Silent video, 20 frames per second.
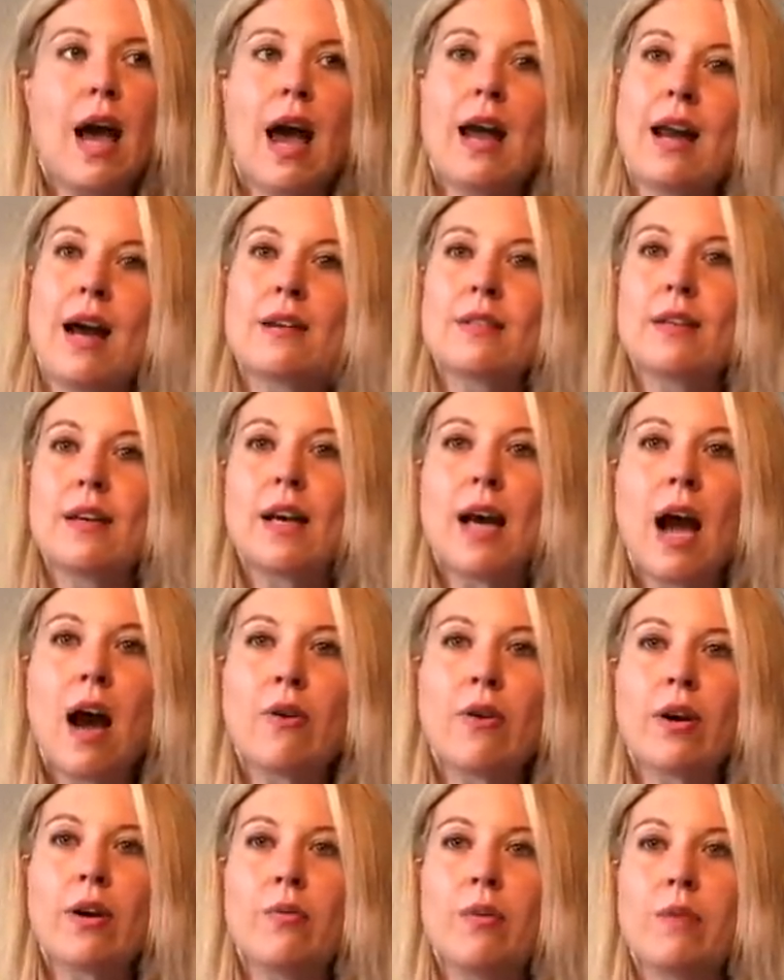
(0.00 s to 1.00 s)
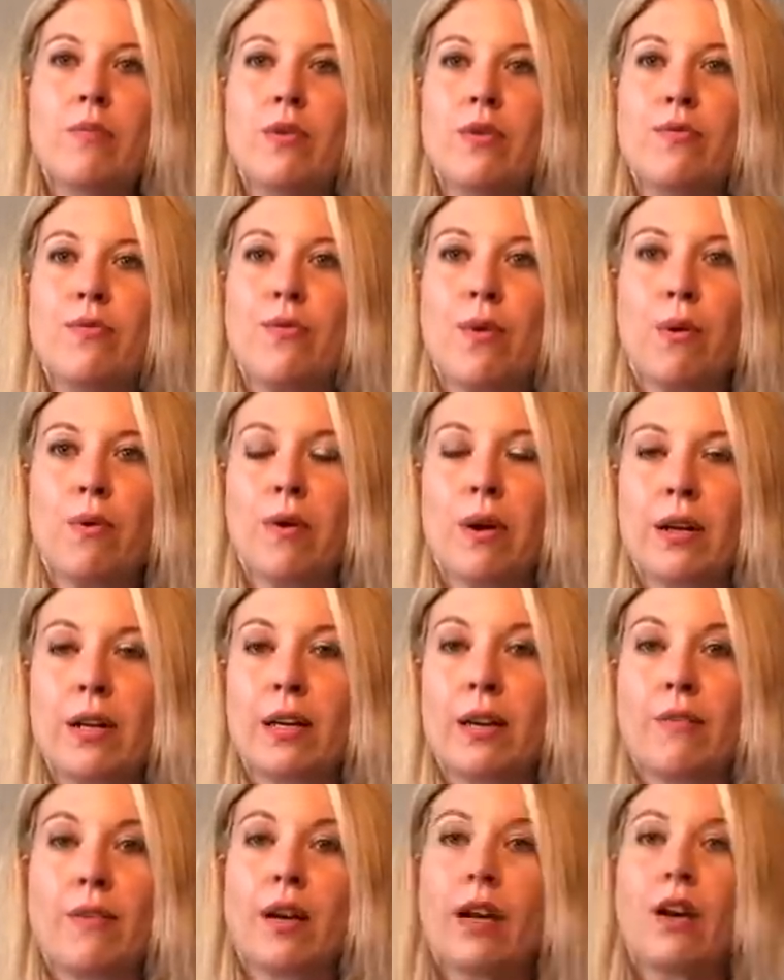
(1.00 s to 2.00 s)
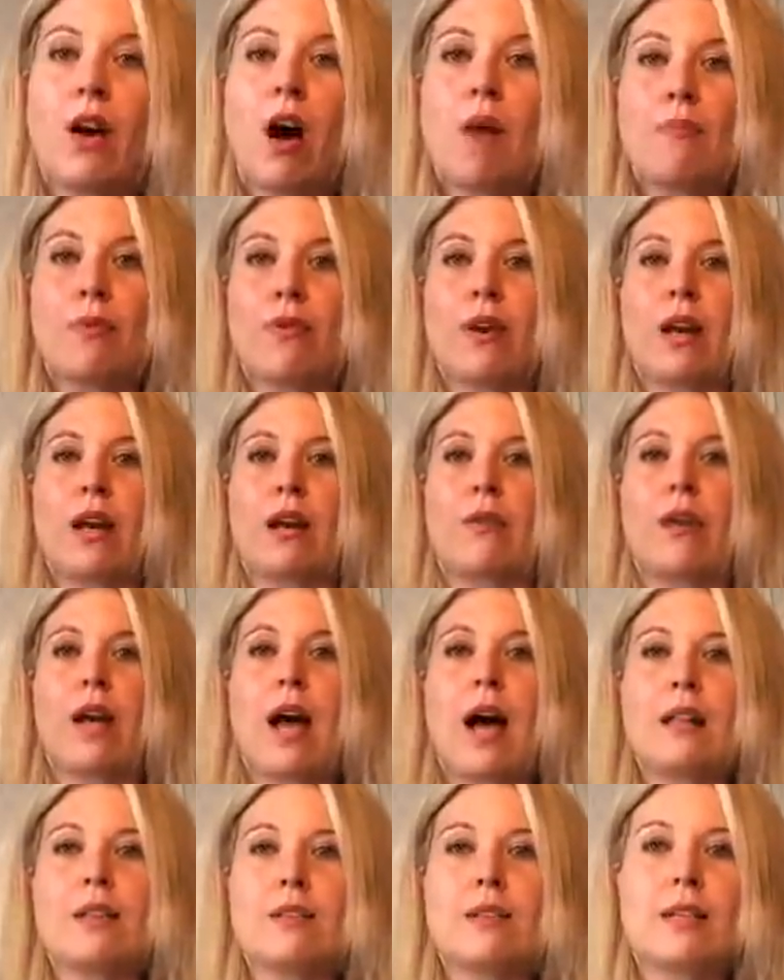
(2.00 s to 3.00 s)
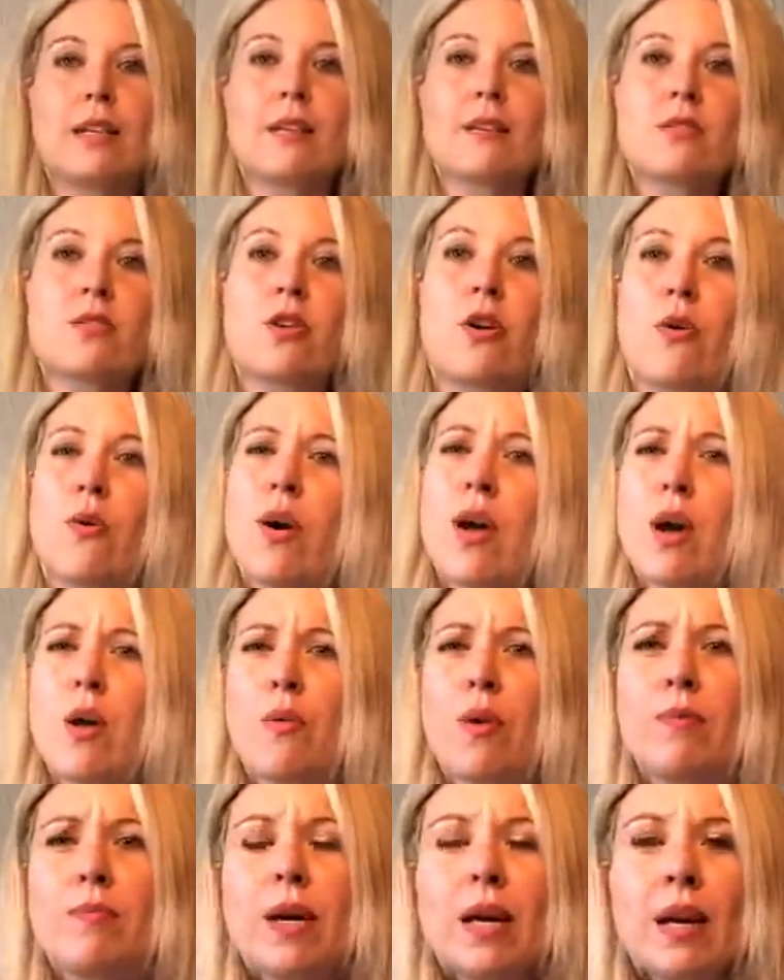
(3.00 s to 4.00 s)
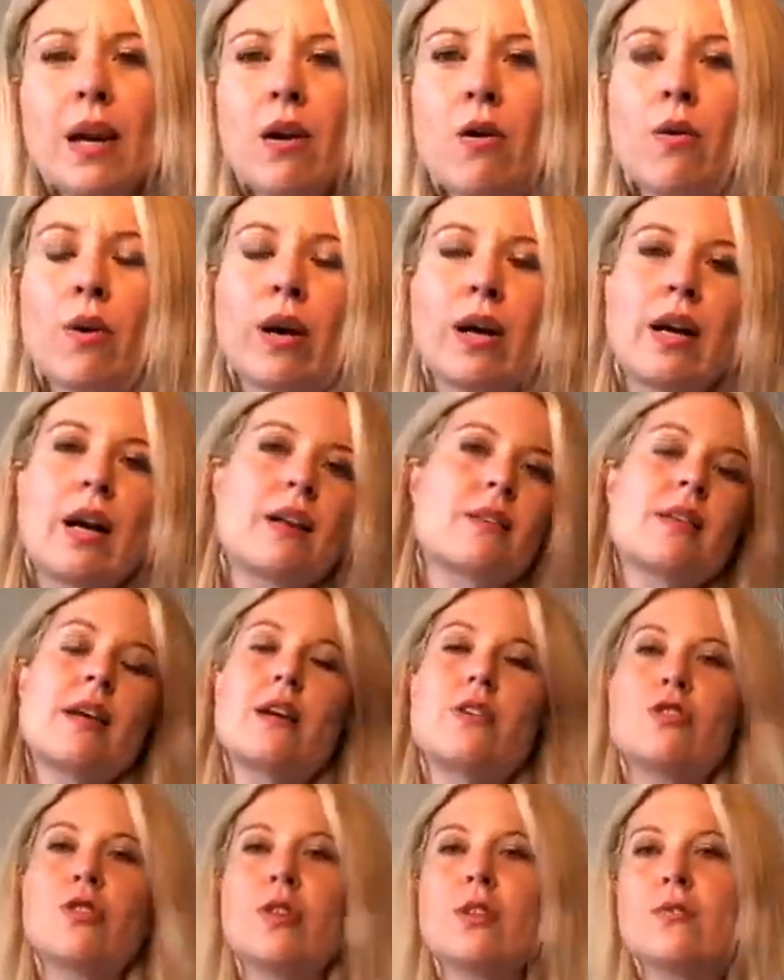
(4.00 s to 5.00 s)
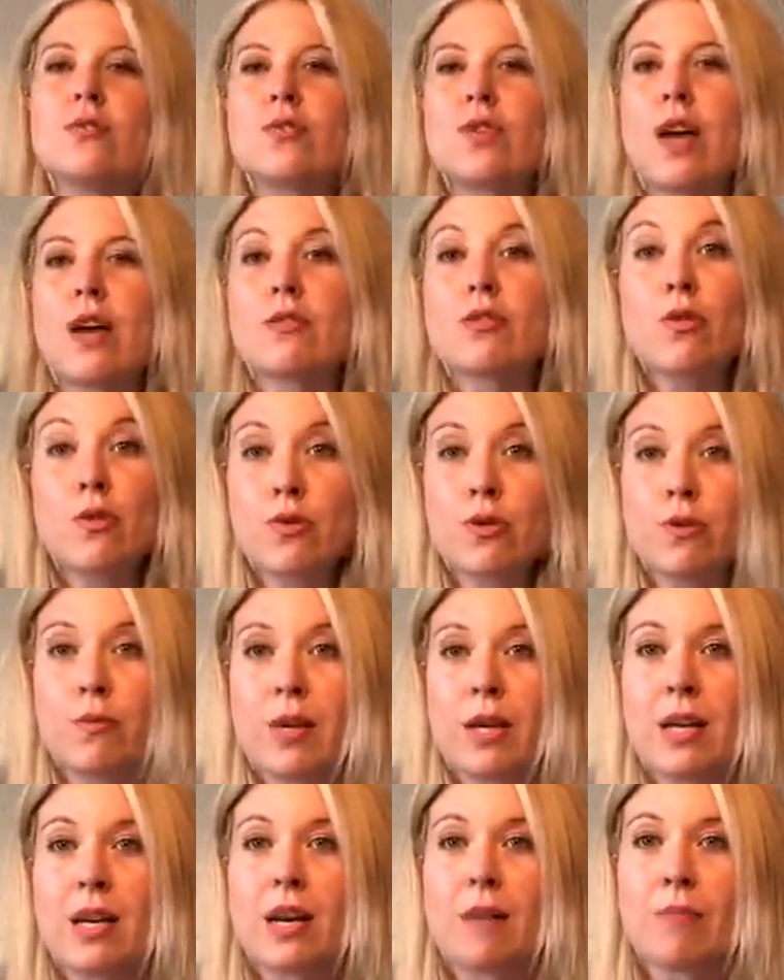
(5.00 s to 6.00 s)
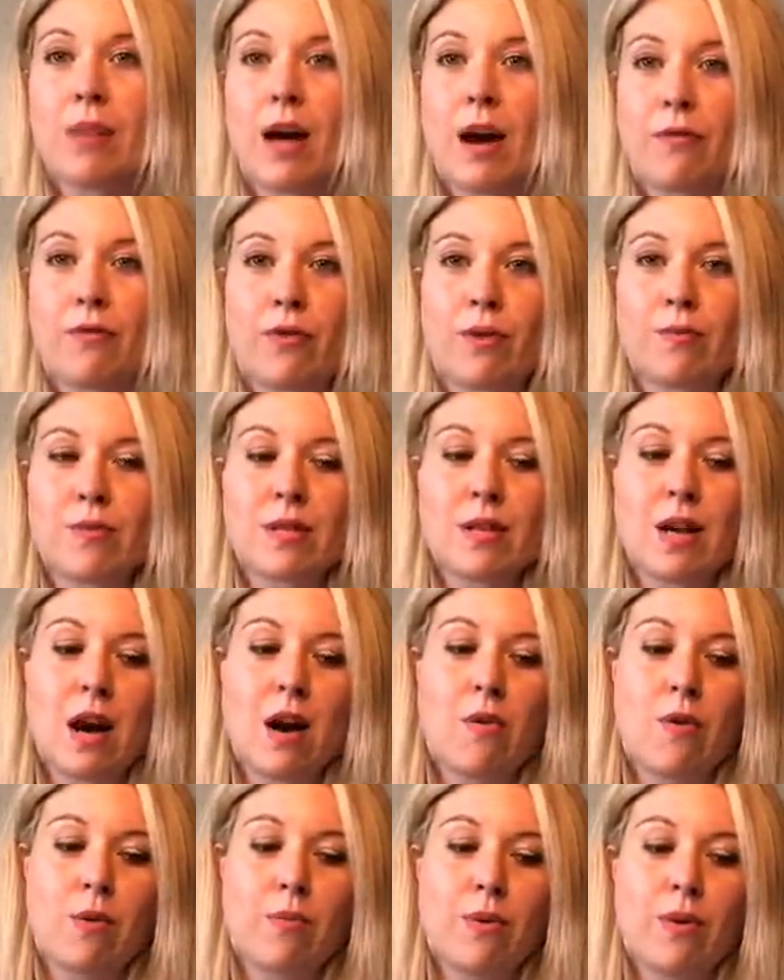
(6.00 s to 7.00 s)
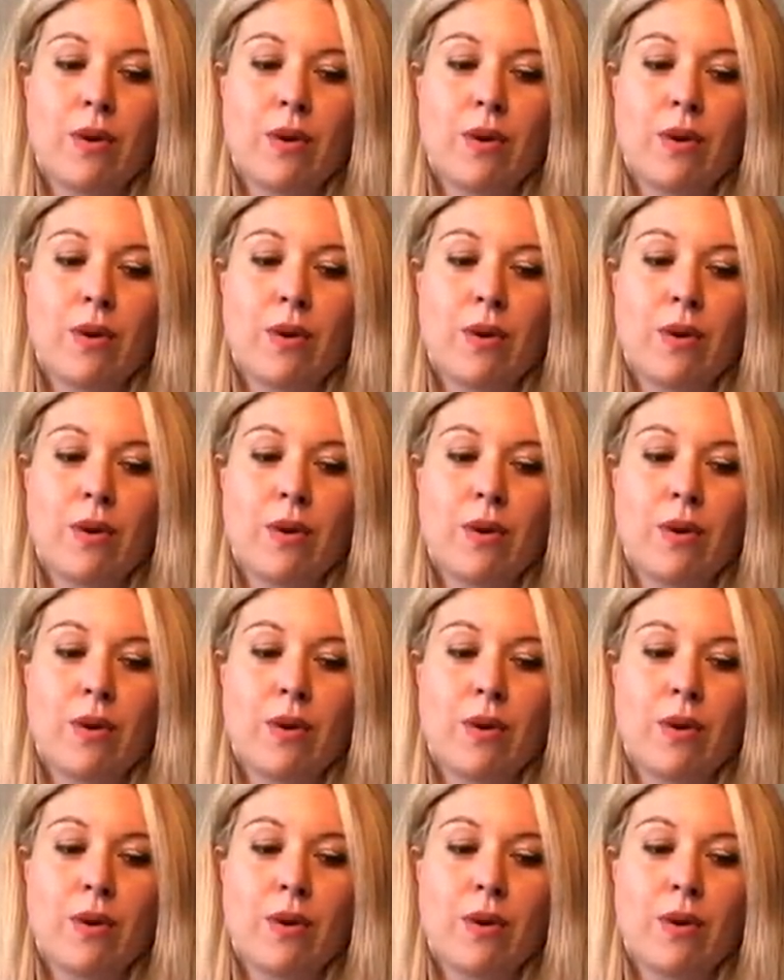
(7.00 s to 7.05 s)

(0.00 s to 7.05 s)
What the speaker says: and asking how can we move forward given an operating reality. So when media organizations and social media platforms now are